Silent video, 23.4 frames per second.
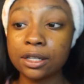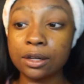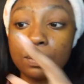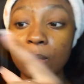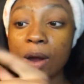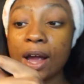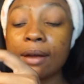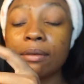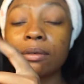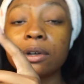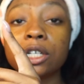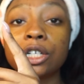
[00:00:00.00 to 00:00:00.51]
The
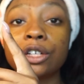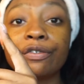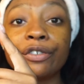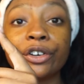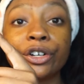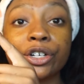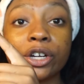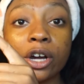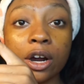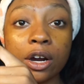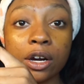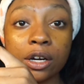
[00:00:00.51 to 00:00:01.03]
white one is
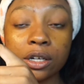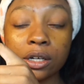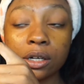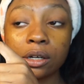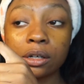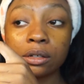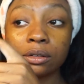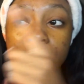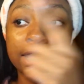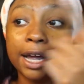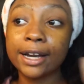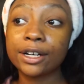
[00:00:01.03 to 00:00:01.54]
for
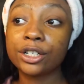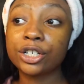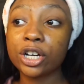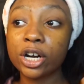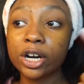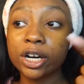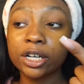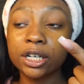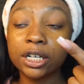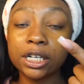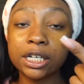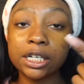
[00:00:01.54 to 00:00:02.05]

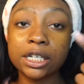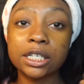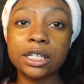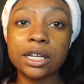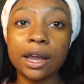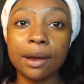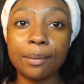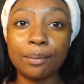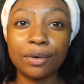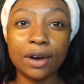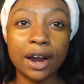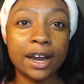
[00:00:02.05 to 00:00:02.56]
darkness
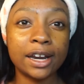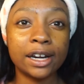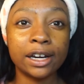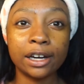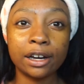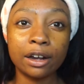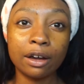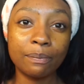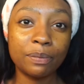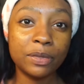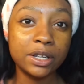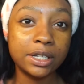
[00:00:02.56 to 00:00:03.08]
and
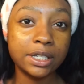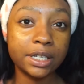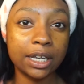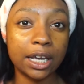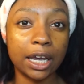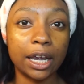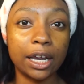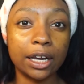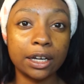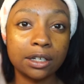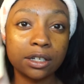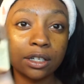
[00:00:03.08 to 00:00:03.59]
brightening up the
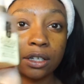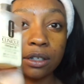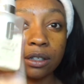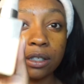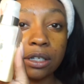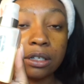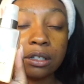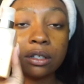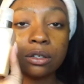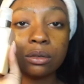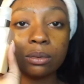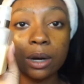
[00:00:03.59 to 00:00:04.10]
skin. So
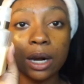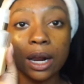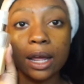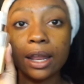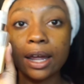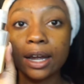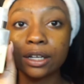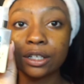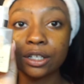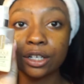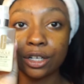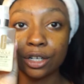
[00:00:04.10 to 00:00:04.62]
this is what I
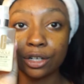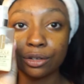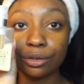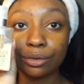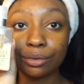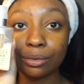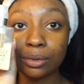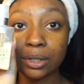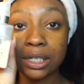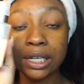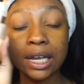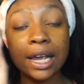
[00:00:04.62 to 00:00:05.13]
like to
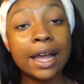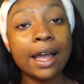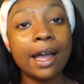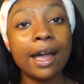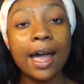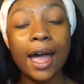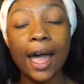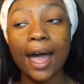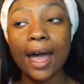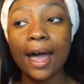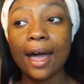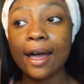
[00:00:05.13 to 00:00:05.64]
use
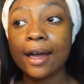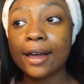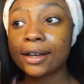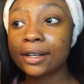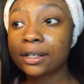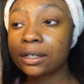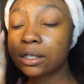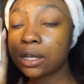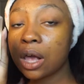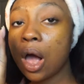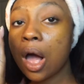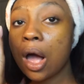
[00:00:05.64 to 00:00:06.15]

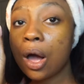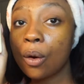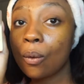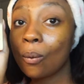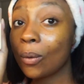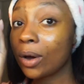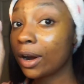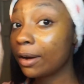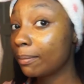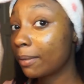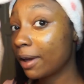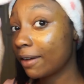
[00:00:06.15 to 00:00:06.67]
as
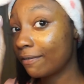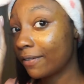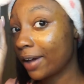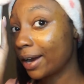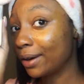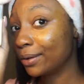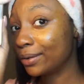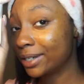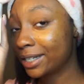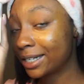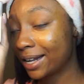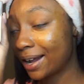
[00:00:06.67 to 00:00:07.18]
one of my
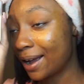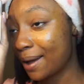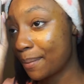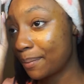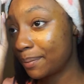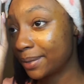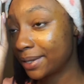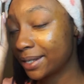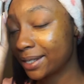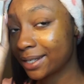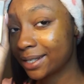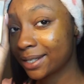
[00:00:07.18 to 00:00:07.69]
final
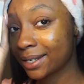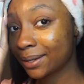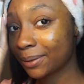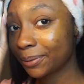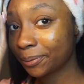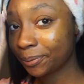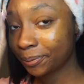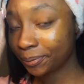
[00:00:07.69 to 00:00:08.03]
steps.